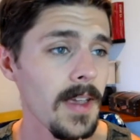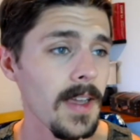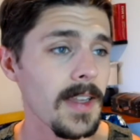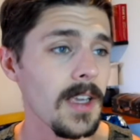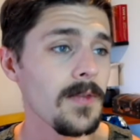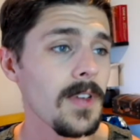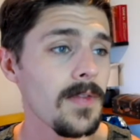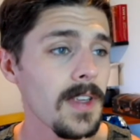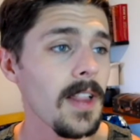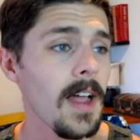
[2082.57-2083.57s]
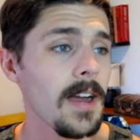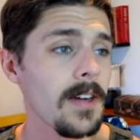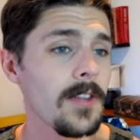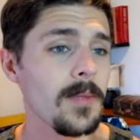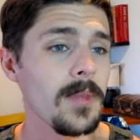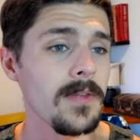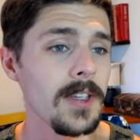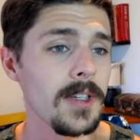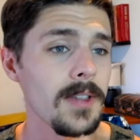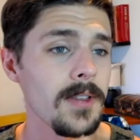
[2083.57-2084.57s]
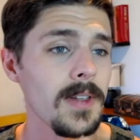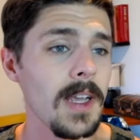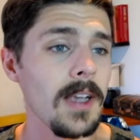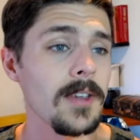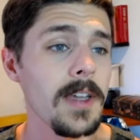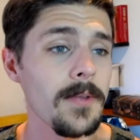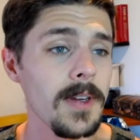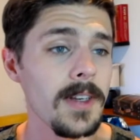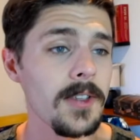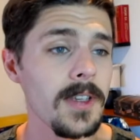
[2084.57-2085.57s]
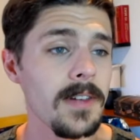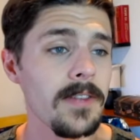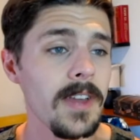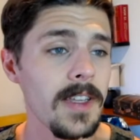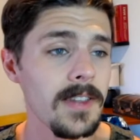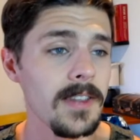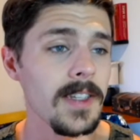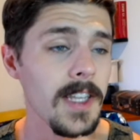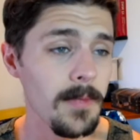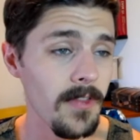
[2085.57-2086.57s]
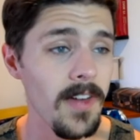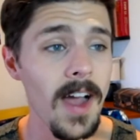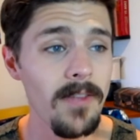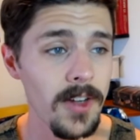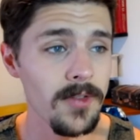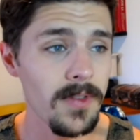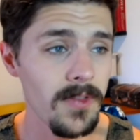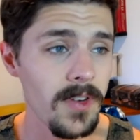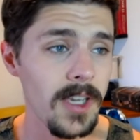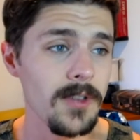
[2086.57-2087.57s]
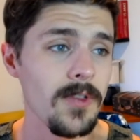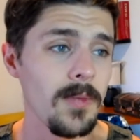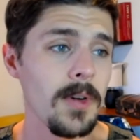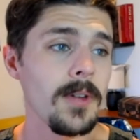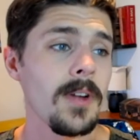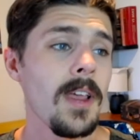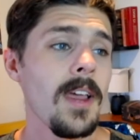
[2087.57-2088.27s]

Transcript: He takes 50 lire for the provisions and tells Henry to send him 500 francs for the boat